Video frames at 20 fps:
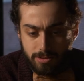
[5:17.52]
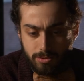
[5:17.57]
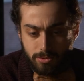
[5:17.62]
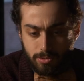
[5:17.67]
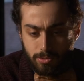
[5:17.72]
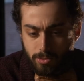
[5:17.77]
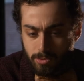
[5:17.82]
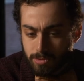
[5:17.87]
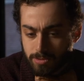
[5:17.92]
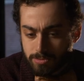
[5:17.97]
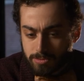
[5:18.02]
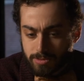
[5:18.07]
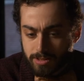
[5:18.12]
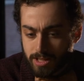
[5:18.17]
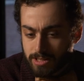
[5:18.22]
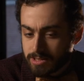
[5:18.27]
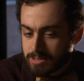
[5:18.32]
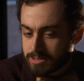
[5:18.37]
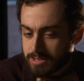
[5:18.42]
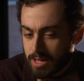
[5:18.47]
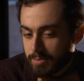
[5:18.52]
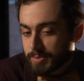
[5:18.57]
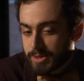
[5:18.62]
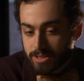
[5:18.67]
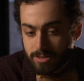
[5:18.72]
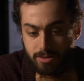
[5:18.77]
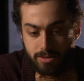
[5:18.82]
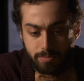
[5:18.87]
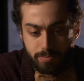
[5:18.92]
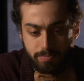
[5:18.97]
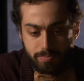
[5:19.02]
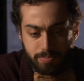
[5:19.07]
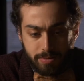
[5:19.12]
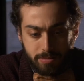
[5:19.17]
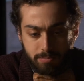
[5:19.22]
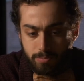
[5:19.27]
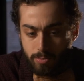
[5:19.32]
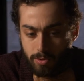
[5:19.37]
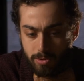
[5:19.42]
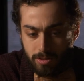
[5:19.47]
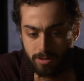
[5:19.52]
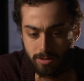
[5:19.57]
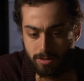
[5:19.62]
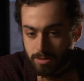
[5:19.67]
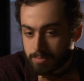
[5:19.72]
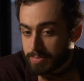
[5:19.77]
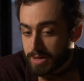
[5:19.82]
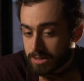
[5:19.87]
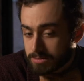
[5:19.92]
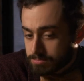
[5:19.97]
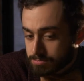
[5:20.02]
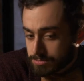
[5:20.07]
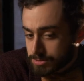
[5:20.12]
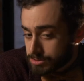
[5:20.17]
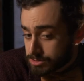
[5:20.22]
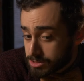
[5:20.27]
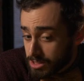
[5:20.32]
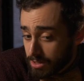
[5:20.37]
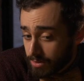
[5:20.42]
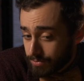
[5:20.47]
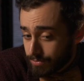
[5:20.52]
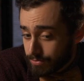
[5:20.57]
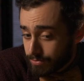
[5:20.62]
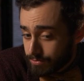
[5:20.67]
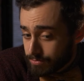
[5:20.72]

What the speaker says: Cool. Can you tell me a little bit more about yourself?